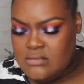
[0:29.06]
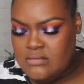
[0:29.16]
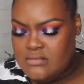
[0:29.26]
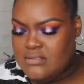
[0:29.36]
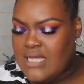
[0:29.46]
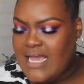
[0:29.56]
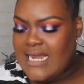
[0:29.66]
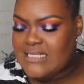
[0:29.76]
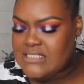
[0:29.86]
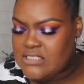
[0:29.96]
I
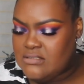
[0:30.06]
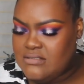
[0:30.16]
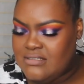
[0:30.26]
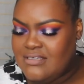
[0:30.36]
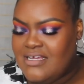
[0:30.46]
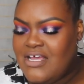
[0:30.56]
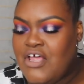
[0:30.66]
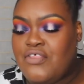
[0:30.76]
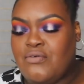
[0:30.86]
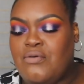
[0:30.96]
kind of
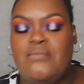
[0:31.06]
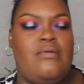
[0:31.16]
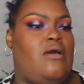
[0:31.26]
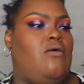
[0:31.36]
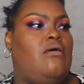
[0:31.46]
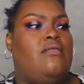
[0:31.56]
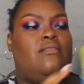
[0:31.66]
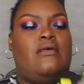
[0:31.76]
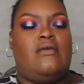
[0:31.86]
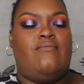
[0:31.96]
threw them on the